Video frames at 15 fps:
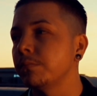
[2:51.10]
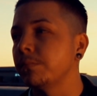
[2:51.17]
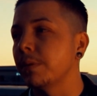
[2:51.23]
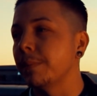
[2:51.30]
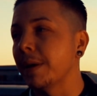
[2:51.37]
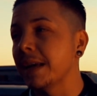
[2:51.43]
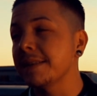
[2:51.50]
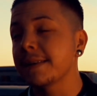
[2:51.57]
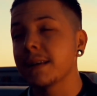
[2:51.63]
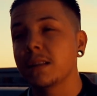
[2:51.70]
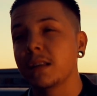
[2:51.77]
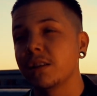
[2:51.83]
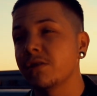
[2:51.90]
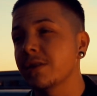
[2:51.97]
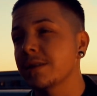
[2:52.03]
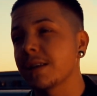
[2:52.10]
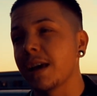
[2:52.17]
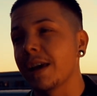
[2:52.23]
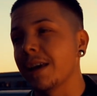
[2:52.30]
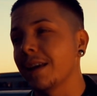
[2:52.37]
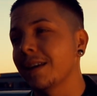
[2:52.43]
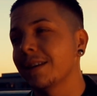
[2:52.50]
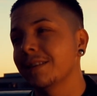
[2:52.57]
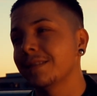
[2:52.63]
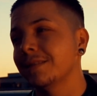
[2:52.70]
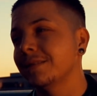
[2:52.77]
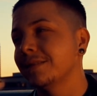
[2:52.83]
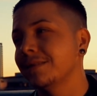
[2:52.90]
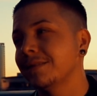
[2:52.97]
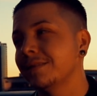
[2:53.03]
But basically just like,
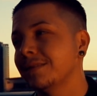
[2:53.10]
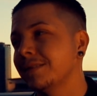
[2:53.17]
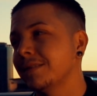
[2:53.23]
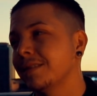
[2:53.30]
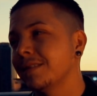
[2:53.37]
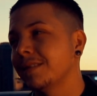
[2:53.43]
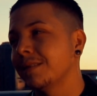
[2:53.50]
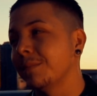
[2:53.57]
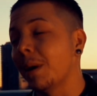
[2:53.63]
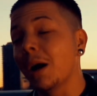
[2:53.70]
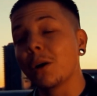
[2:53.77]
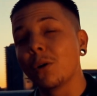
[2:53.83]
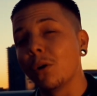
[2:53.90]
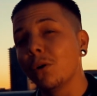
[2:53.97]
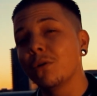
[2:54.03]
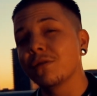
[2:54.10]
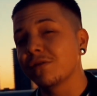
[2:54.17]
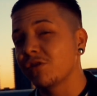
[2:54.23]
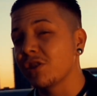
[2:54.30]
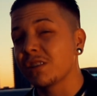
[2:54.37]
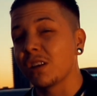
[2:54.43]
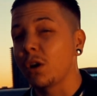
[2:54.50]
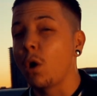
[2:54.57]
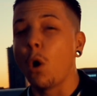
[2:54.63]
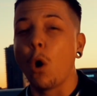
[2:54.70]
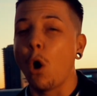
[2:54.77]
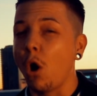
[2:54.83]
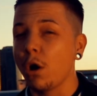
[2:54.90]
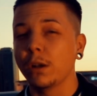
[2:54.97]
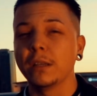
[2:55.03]
my goal is just to go
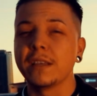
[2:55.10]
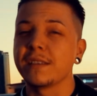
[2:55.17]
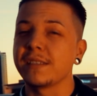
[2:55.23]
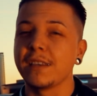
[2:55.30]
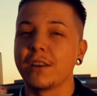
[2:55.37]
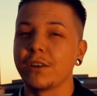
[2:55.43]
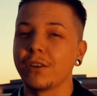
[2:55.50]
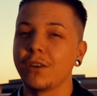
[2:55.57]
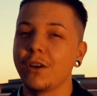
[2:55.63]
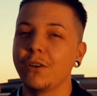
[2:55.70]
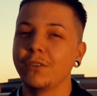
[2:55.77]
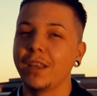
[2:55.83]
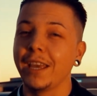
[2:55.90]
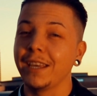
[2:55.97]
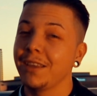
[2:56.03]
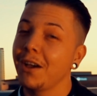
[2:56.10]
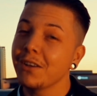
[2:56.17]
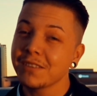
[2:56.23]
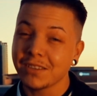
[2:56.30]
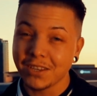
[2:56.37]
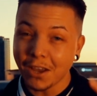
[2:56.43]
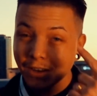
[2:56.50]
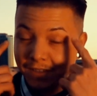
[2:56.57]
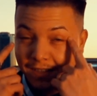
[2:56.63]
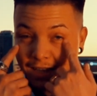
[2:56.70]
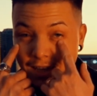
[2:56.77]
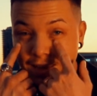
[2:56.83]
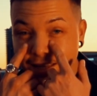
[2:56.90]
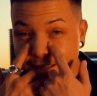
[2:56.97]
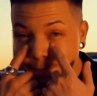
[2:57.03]
hard this year, yo. Like, y'all
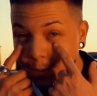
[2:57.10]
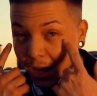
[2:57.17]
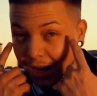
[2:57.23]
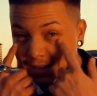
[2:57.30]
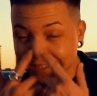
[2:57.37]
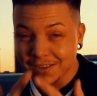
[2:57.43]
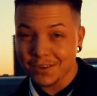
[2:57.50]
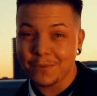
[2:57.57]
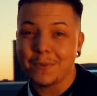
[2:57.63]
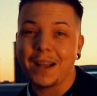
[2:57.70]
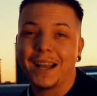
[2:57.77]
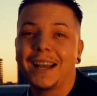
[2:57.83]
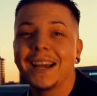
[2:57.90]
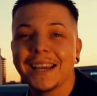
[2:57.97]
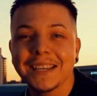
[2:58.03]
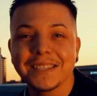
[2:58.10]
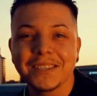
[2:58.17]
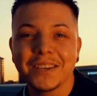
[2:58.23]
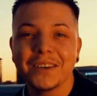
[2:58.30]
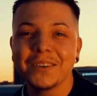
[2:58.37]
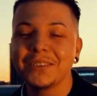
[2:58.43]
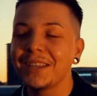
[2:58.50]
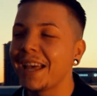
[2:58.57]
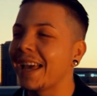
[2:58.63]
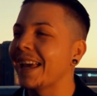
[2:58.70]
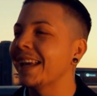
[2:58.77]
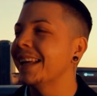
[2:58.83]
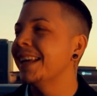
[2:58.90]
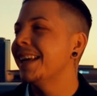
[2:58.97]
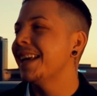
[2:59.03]
see these bags under my eyes, yo?
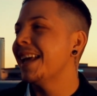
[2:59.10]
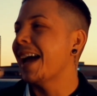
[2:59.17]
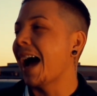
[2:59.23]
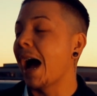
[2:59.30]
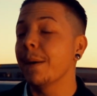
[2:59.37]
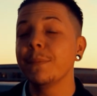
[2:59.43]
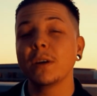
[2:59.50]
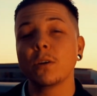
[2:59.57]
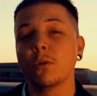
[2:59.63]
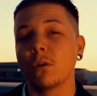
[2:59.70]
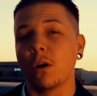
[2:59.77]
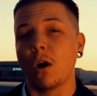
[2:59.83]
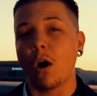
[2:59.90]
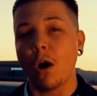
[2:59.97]
Like, I've been going